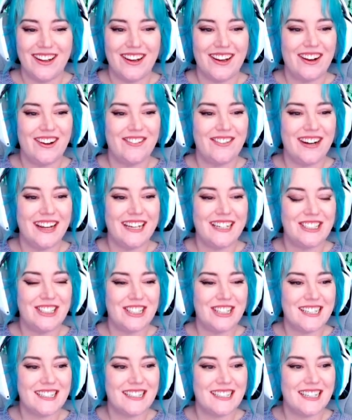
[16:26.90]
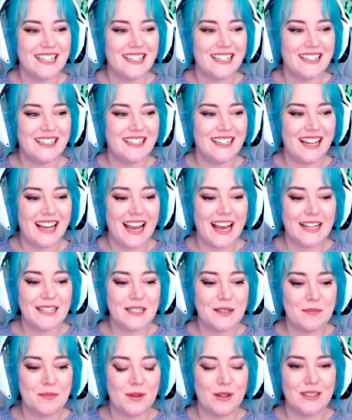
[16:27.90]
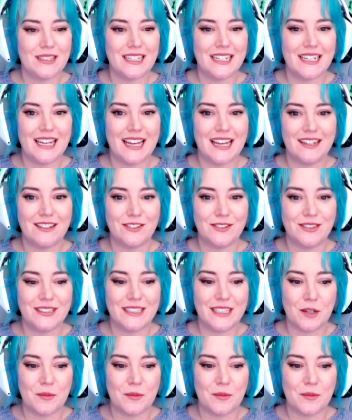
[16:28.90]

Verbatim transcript: All right, Jason, add some birthday candles here,